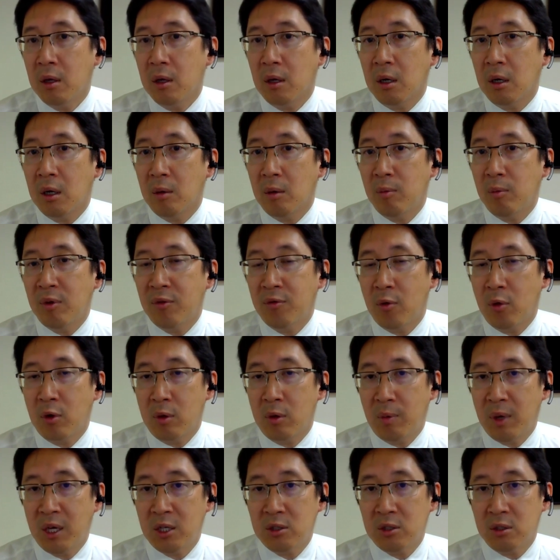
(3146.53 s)
uh, before the
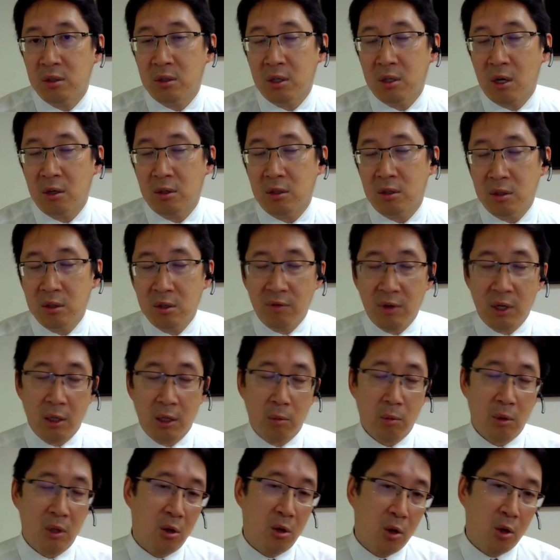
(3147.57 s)
patient starts to
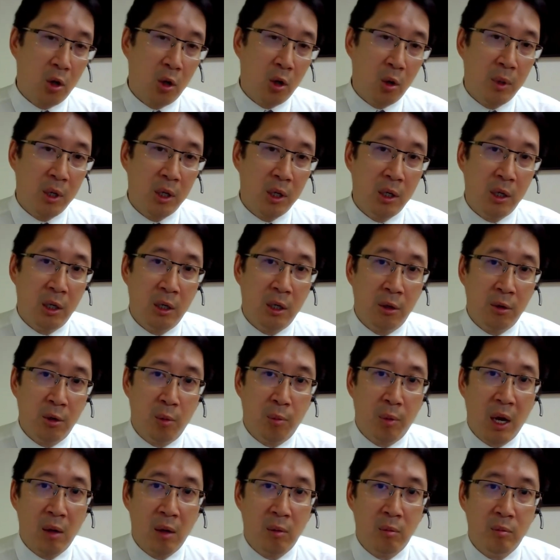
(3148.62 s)
develop glaucoma and other
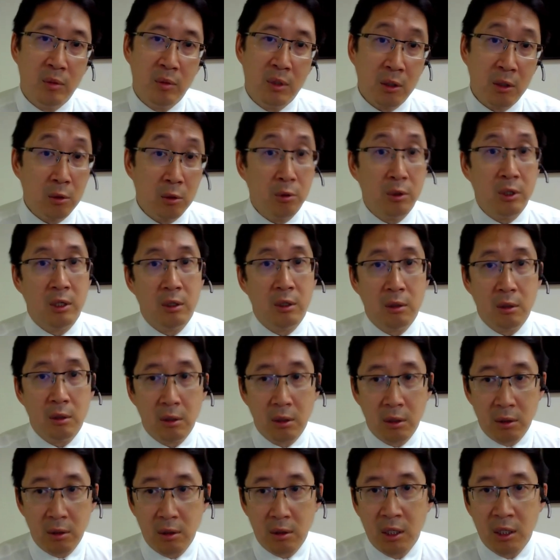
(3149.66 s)
problems, including
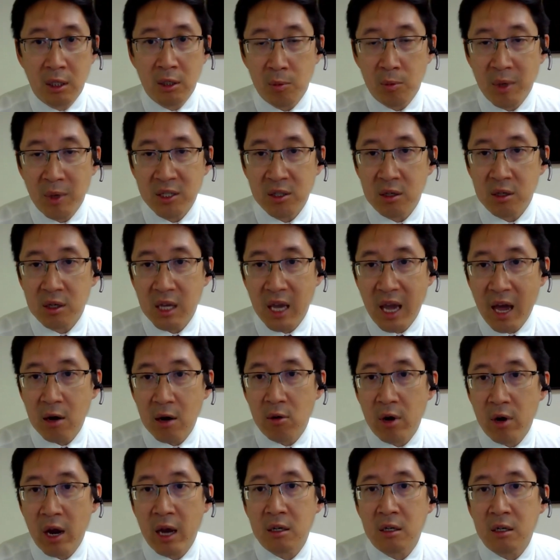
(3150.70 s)
uh, intumescent
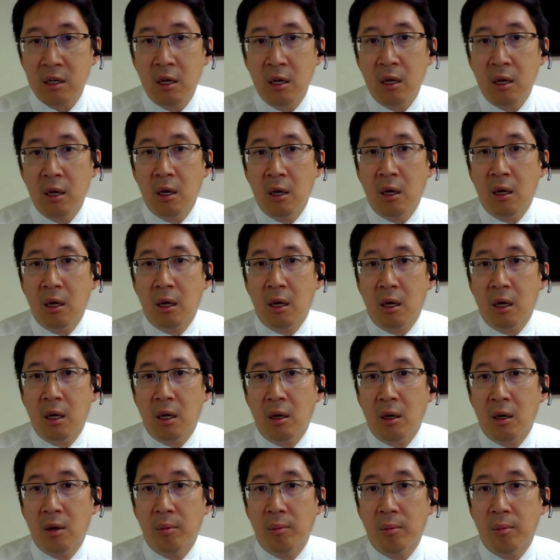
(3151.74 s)
cataract.
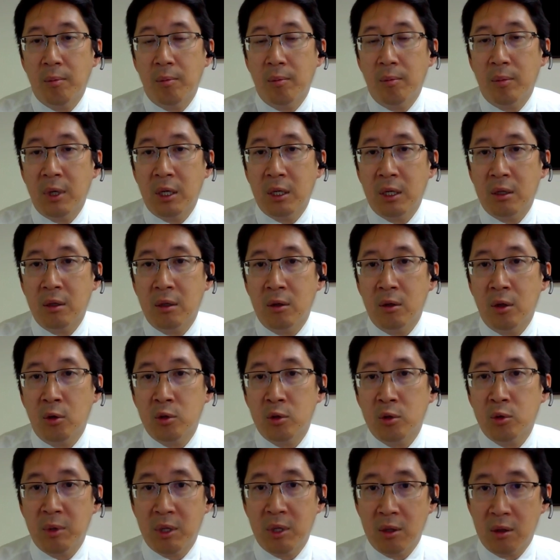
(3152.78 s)
Um, but
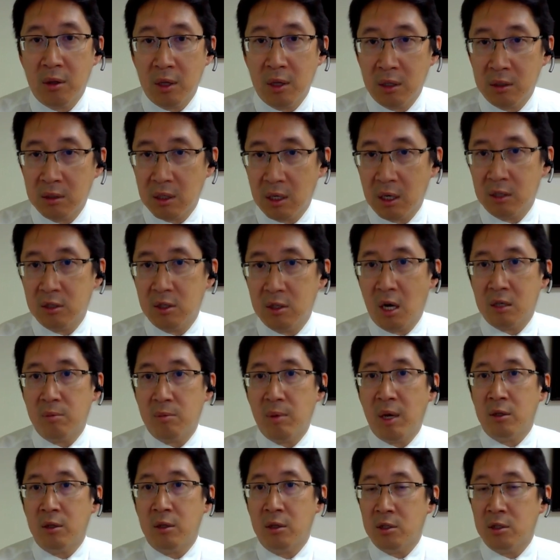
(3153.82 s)
those would be the things that I talked
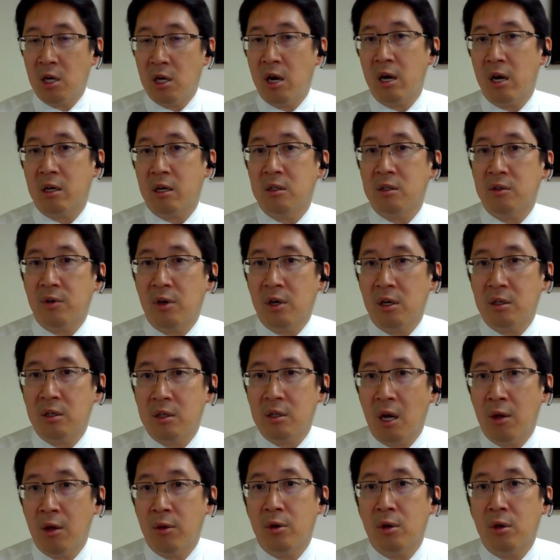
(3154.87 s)
about in the talk as far as
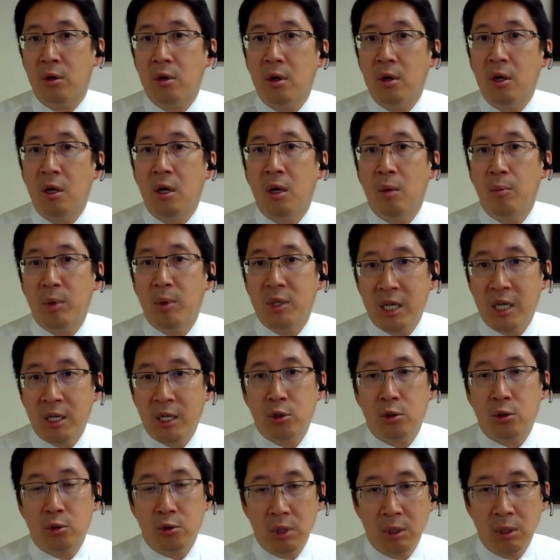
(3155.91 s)
other
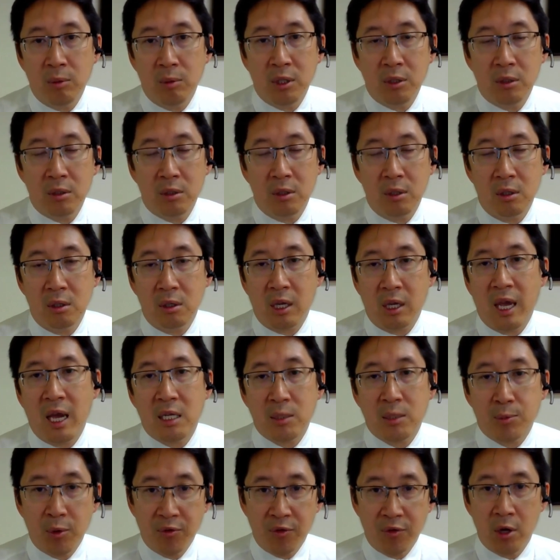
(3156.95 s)
potential treatments, the
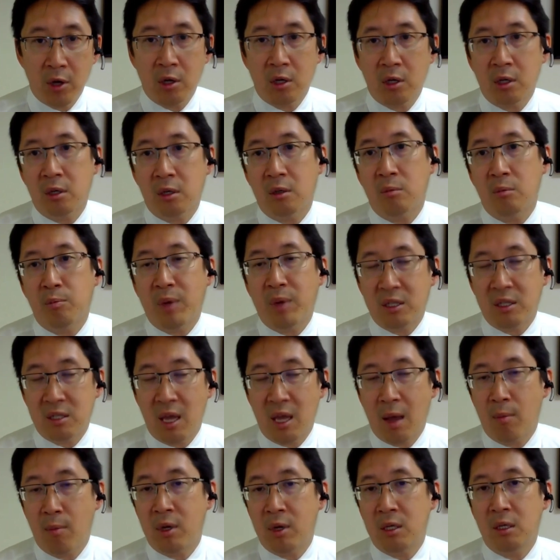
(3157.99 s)
caspofungin,
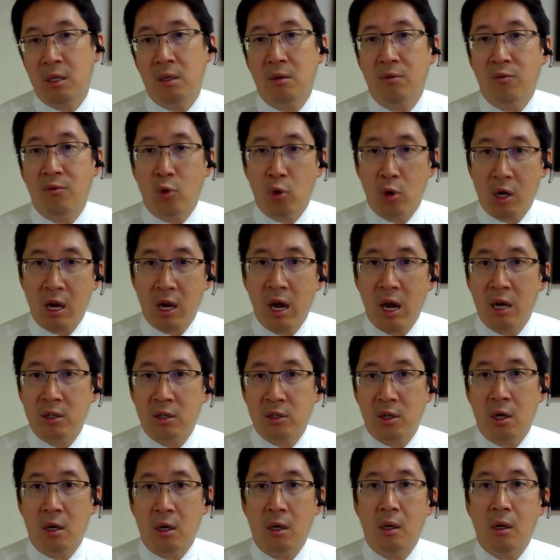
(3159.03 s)
pentamidine,
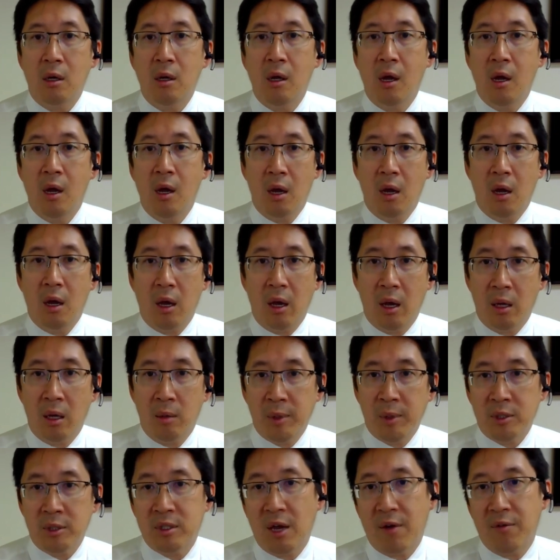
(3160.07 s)
voriconazole, and
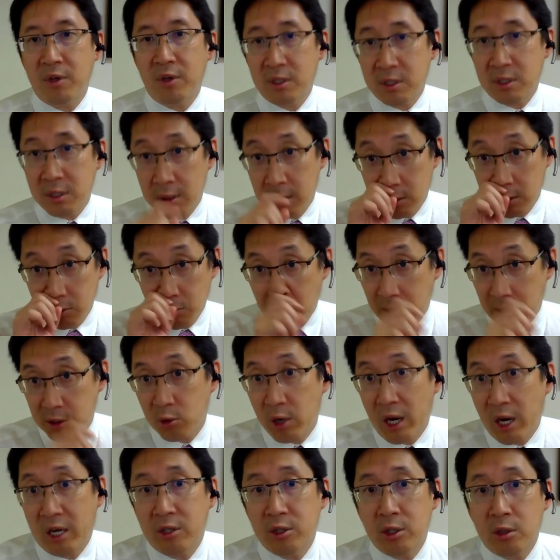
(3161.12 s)
miltefosine, as well as
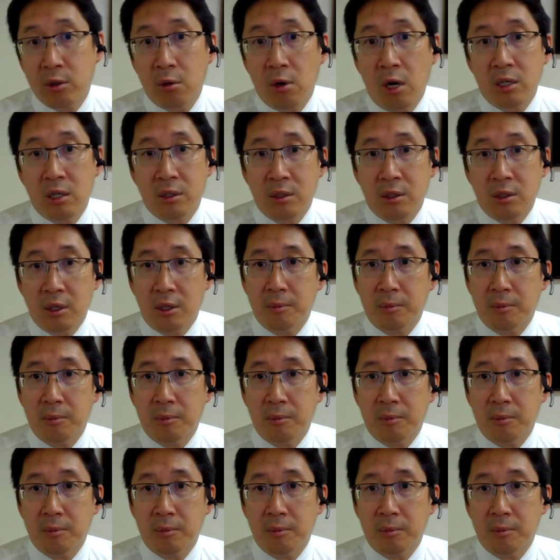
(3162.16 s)
collagen cross